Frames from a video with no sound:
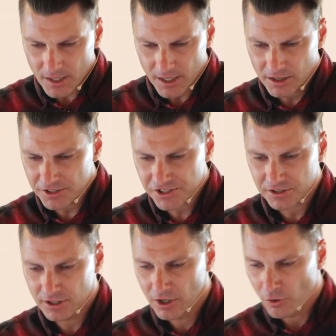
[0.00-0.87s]
Listen,
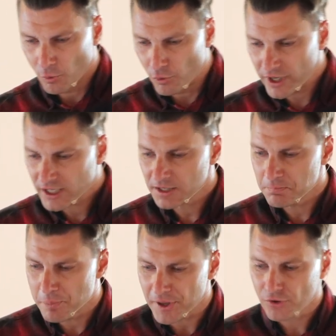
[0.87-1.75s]
we can
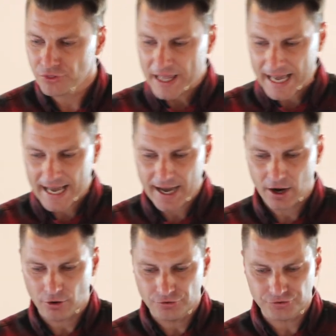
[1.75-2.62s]
build the
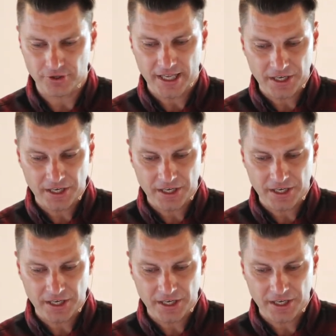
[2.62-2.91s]
house in